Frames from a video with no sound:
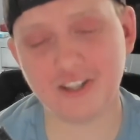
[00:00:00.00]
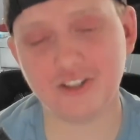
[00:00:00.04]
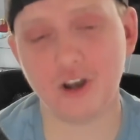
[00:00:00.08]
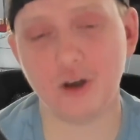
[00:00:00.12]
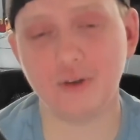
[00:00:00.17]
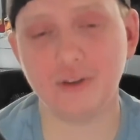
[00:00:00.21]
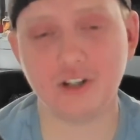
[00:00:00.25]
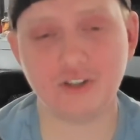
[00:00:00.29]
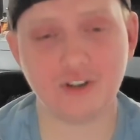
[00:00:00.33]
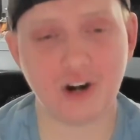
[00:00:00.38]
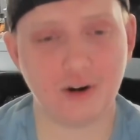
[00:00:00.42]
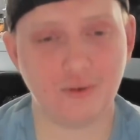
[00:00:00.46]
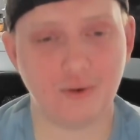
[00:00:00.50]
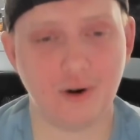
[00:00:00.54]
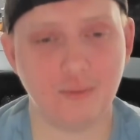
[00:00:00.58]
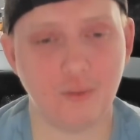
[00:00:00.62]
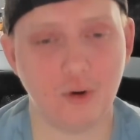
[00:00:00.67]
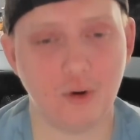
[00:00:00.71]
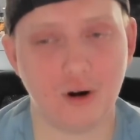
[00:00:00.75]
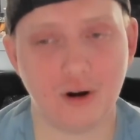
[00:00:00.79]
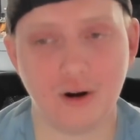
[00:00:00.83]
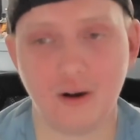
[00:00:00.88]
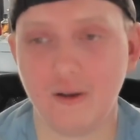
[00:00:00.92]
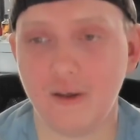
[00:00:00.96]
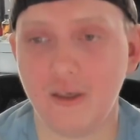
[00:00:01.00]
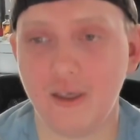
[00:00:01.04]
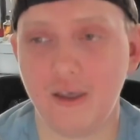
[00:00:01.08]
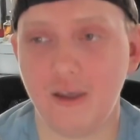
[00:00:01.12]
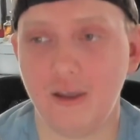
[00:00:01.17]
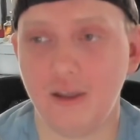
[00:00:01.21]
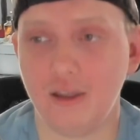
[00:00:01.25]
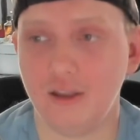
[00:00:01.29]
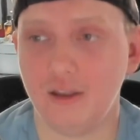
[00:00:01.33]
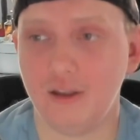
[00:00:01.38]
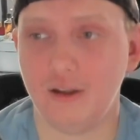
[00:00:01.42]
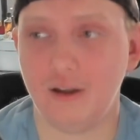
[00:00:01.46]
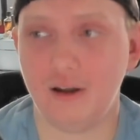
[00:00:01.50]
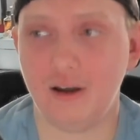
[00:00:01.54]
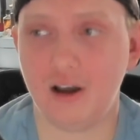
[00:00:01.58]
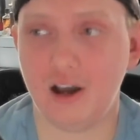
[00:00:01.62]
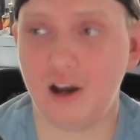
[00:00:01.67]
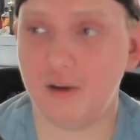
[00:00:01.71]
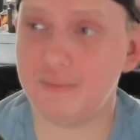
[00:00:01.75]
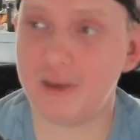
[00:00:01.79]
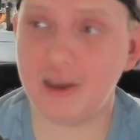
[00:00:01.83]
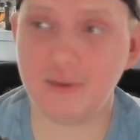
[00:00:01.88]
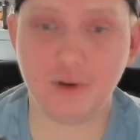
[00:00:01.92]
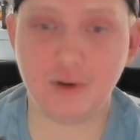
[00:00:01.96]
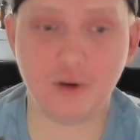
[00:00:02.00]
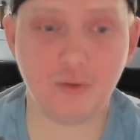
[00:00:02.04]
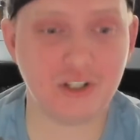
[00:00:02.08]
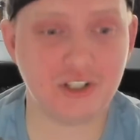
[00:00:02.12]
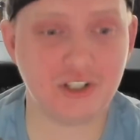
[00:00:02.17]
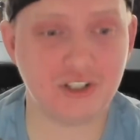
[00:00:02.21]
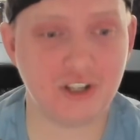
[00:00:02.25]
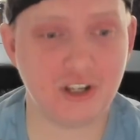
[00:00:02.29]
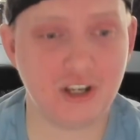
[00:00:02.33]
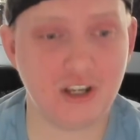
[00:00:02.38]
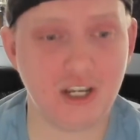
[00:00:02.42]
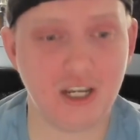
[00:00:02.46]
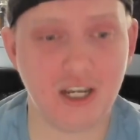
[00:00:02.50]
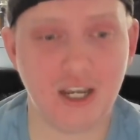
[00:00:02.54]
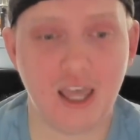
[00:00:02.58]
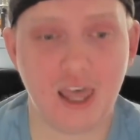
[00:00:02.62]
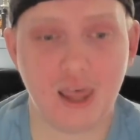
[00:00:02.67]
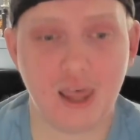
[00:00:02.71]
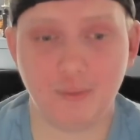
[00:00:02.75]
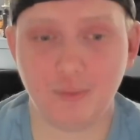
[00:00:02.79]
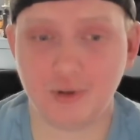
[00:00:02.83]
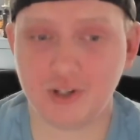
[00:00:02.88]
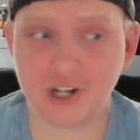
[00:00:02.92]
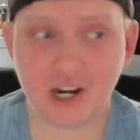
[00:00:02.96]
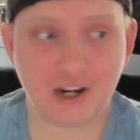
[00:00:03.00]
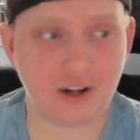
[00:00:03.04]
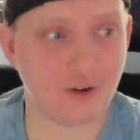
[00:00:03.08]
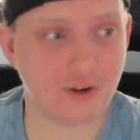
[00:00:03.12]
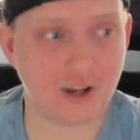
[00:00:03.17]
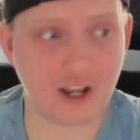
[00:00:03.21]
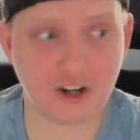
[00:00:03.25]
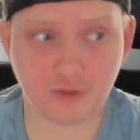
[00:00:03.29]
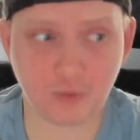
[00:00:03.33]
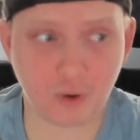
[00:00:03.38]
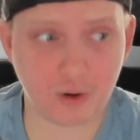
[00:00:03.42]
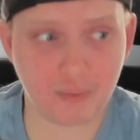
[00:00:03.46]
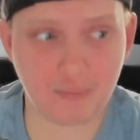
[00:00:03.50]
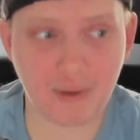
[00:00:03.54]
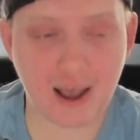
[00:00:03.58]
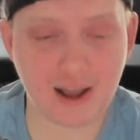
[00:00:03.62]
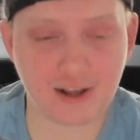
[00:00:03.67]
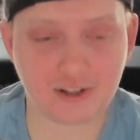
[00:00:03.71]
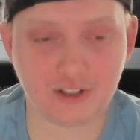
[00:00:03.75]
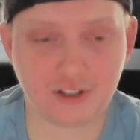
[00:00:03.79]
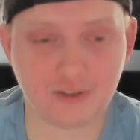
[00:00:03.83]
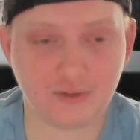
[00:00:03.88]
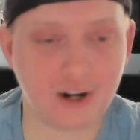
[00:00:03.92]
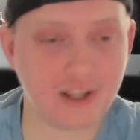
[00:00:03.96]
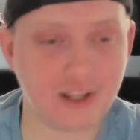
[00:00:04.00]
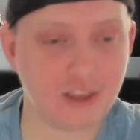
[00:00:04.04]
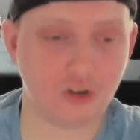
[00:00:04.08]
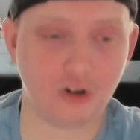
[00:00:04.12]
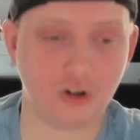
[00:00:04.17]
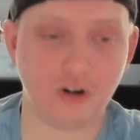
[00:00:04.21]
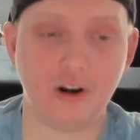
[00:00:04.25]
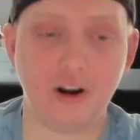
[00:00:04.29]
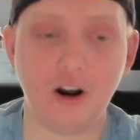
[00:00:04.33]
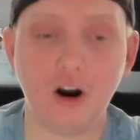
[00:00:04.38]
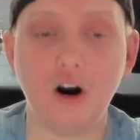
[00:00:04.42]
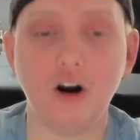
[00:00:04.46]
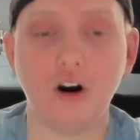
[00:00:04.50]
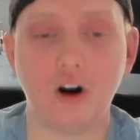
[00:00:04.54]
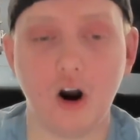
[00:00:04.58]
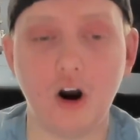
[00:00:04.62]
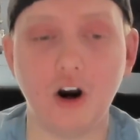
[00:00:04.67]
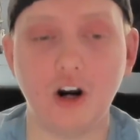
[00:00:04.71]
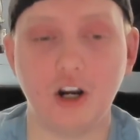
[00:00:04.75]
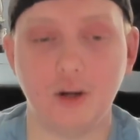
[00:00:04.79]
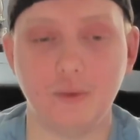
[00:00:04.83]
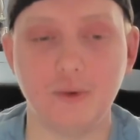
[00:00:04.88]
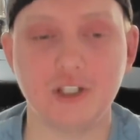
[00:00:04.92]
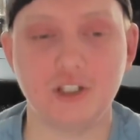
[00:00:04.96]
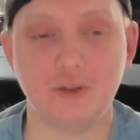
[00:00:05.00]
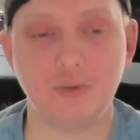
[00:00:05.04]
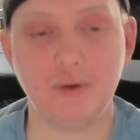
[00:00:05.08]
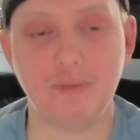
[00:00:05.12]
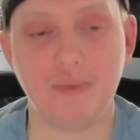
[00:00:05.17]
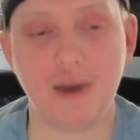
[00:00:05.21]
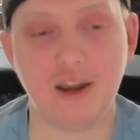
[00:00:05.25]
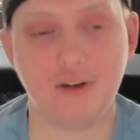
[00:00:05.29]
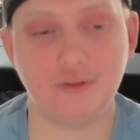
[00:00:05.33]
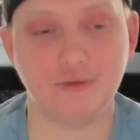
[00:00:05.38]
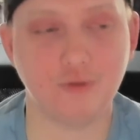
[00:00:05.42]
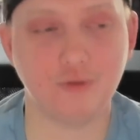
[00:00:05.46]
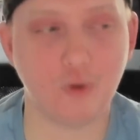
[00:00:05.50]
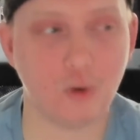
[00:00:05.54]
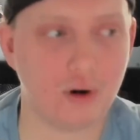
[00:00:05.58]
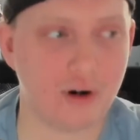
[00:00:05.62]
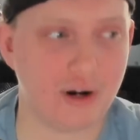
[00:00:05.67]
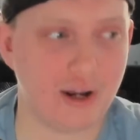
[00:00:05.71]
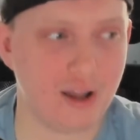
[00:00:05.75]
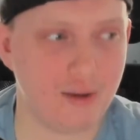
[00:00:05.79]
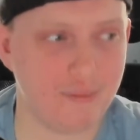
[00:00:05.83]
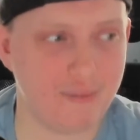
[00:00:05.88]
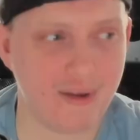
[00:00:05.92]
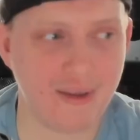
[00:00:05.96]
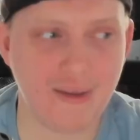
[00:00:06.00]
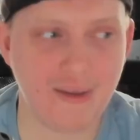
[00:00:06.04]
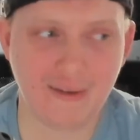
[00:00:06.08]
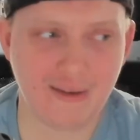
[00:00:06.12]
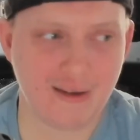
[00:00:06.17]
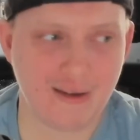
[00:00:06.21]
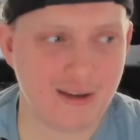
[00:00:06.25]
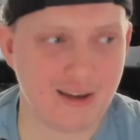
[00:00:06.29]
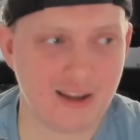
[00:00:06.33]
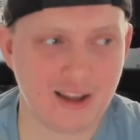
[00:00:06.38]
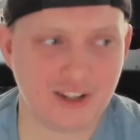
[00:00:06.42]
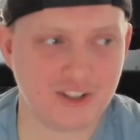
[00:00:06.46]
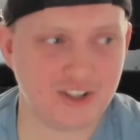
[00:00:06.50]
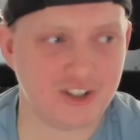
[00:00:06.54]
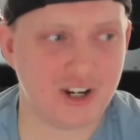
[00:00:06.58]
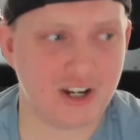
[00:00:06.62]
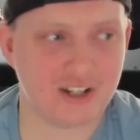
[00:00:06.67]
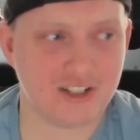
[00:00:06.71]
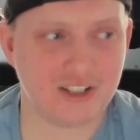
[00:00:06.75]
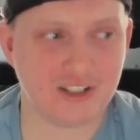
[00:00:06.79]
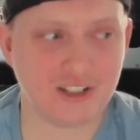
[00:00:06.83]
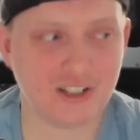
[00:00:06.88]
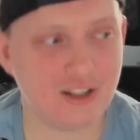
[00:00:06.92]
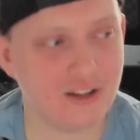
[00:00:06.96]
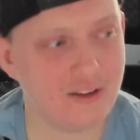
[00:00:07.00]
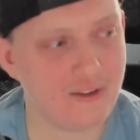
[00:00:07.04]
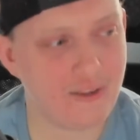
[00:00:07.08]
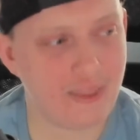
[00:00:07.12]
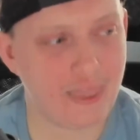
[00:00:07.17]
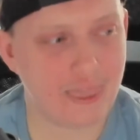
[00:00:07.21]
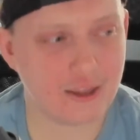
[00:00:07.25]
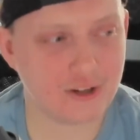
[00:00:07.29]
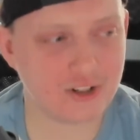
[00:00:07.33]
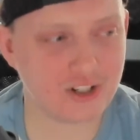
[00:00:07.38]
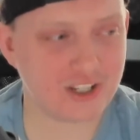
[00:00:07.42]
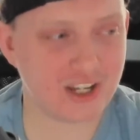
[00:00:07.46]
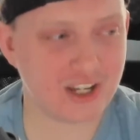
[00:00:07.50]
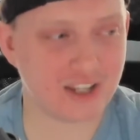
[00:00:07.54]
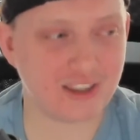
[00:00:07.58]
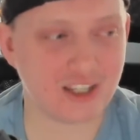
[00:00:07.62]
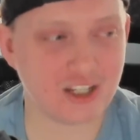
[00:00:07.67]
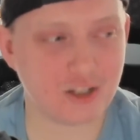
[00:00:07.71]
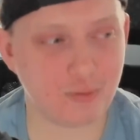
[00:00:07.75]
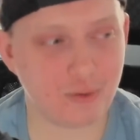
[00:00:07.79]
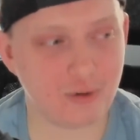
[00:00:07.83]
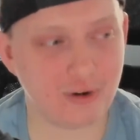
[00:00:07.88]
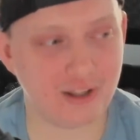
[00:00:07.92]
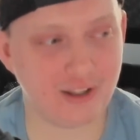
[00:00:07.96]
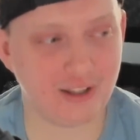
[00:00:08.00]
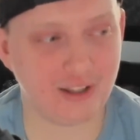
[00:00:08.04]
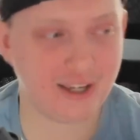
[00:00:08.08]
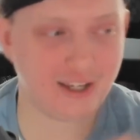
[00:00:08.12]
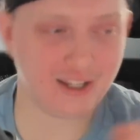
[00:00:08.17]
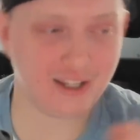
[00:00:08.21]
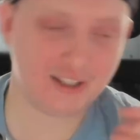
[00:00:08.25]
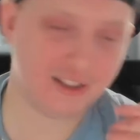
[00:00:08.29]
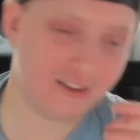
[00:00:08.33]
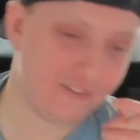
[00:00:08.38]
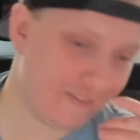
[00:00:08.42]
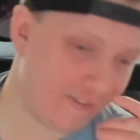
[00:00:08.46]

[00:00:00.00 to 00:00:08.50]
zone, they try to run more. Maybe we see Pacheco catch more passes, right? There are arguments to be made for him. It's just at this point, like,